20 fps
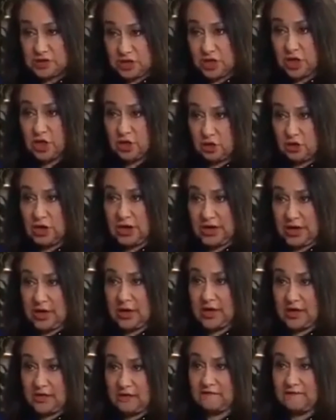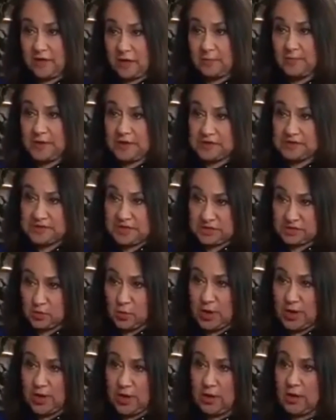securely in the Philippines as
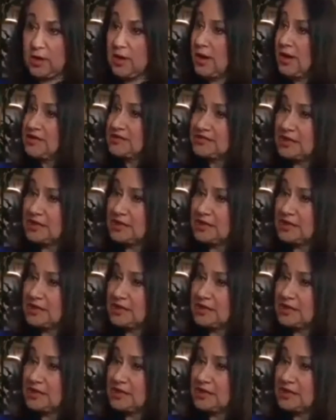well.